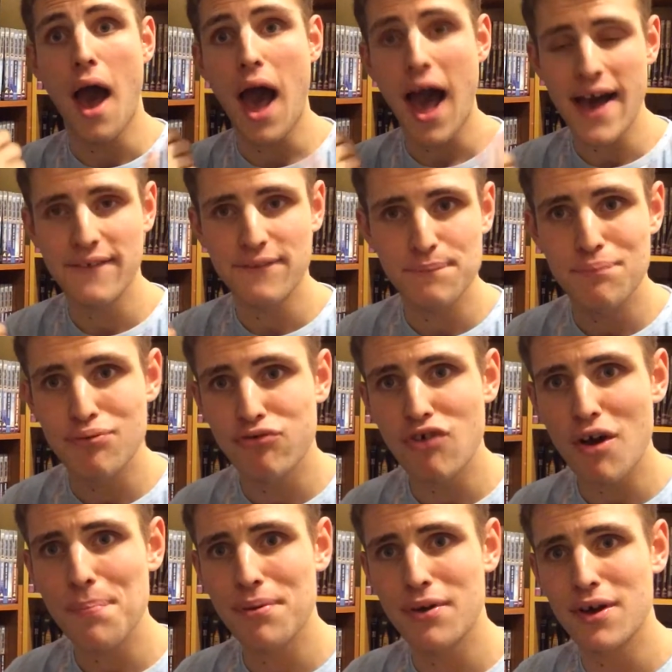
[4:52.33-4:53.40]
have
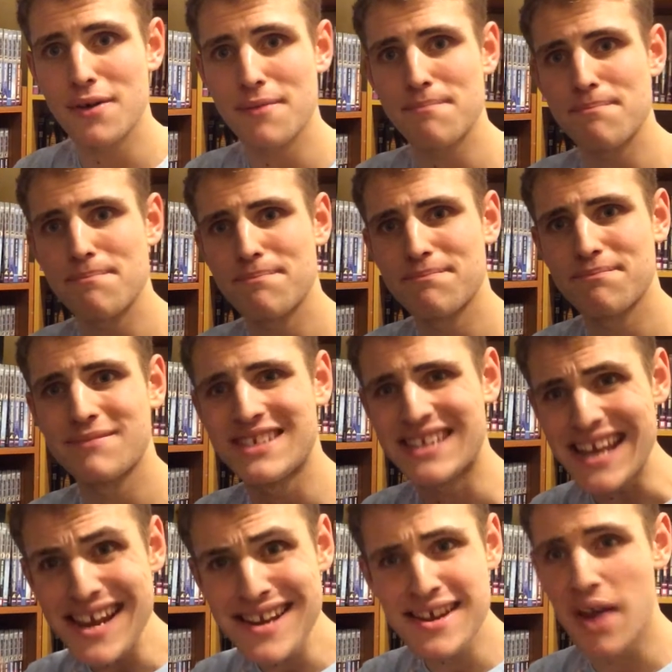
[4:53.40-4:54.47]
proper
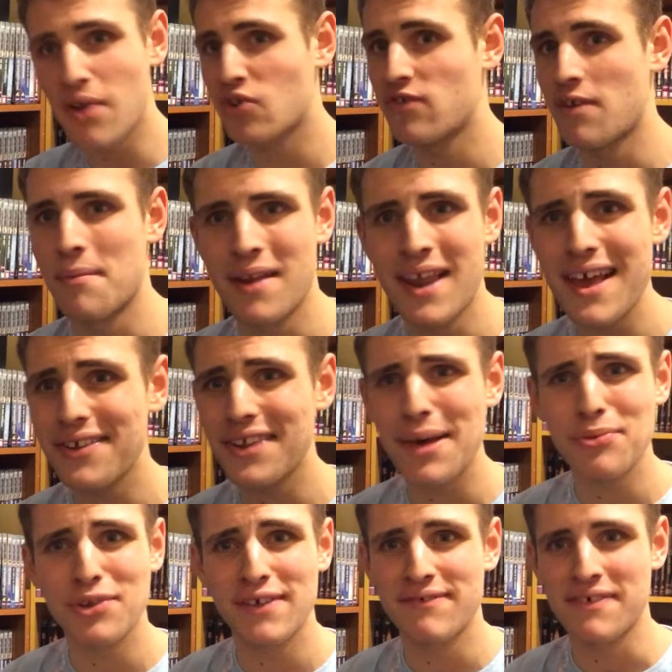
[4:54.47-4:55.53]
detail to them, and that's
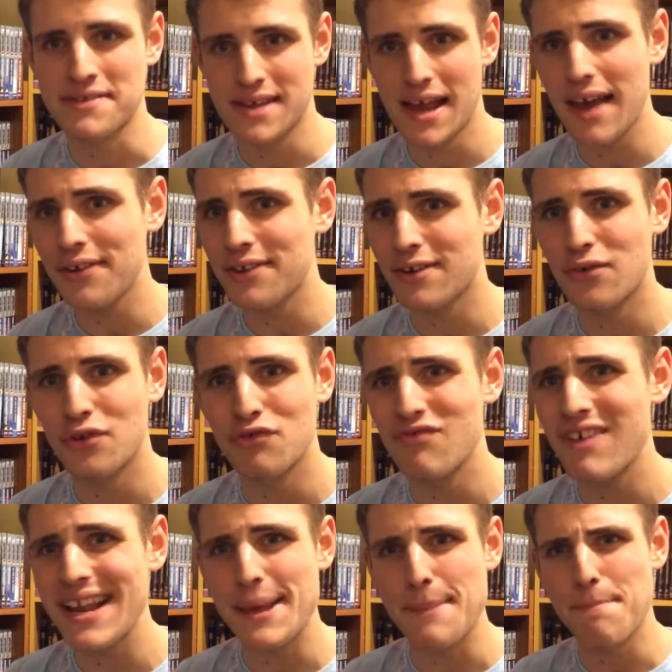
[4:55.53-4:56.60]
absolutely fantastic because it
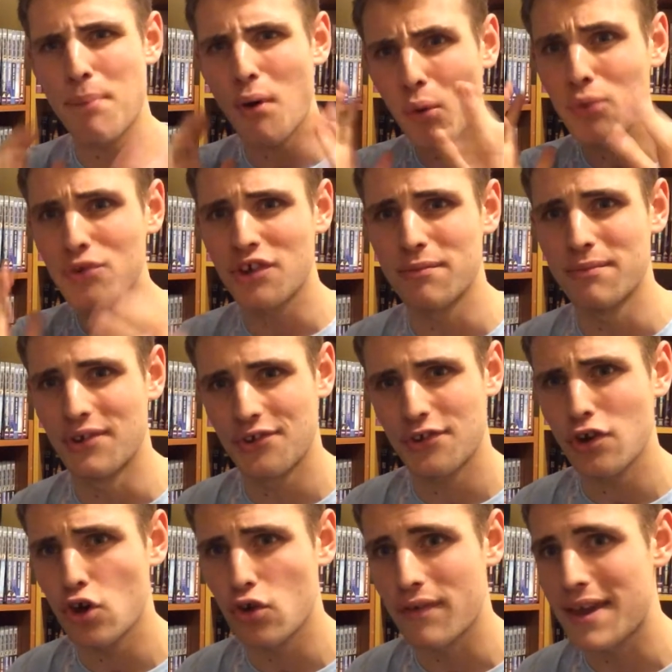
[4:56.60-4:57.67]
really pulls you in the
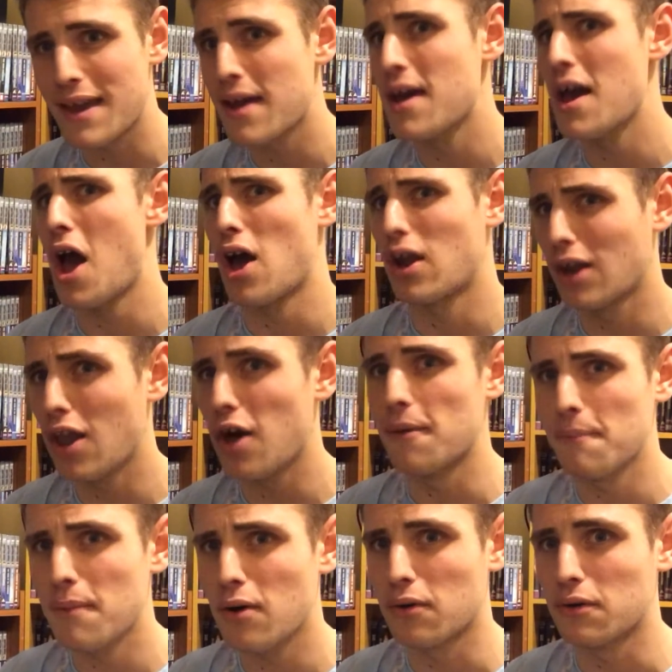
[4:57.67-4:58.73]
story a lot
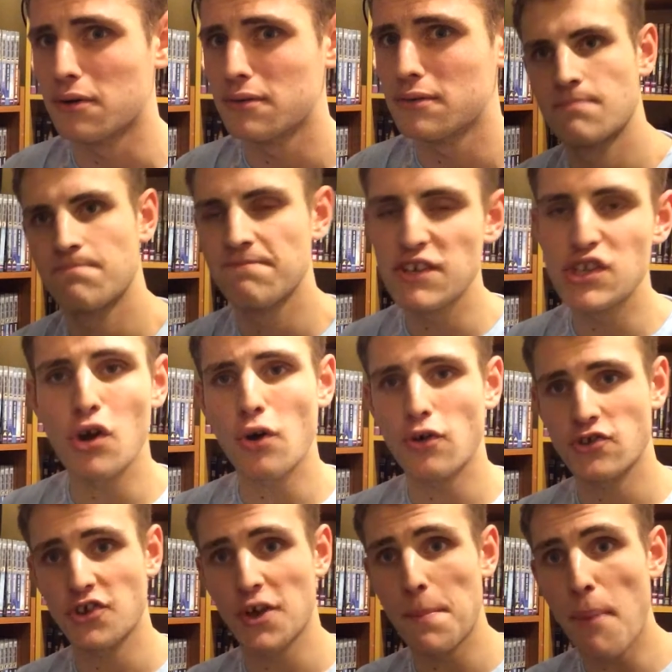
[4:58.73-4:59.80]
more. The
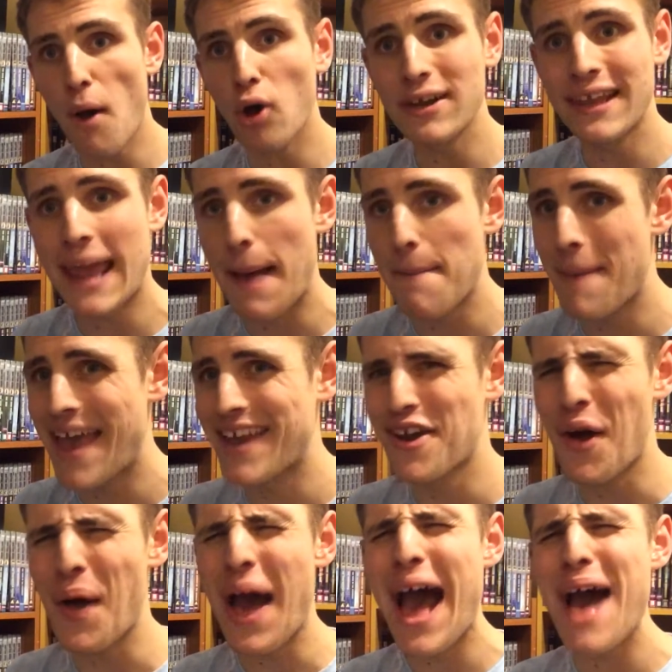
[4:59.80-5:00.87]
Doctor, Polly and Penn
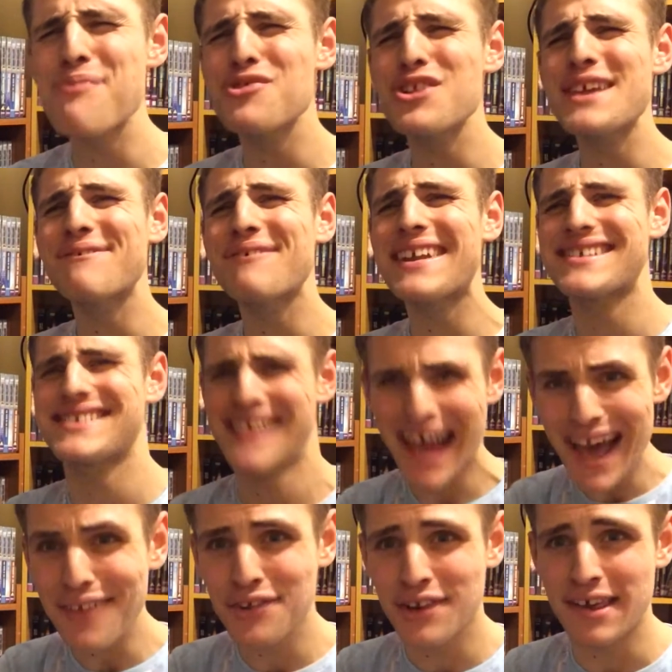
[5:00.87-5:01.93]
are absolutely
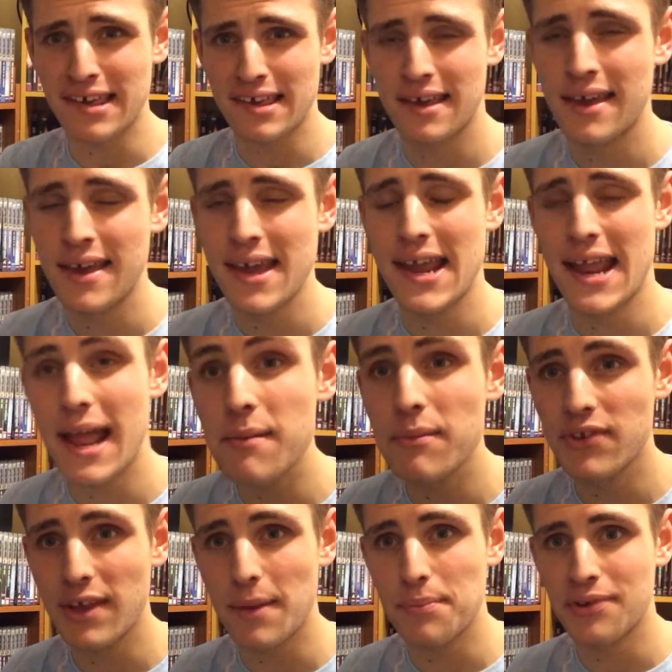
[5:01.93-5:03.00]
fantastic in
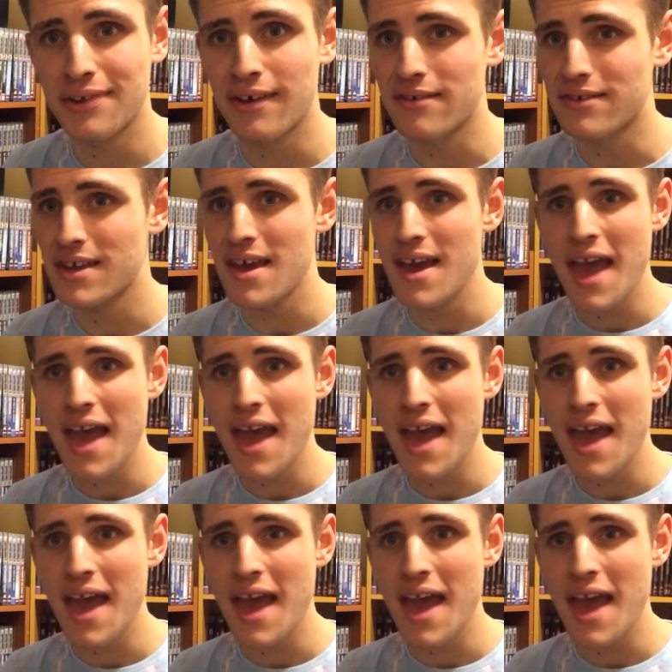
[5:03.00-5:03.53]
this episode,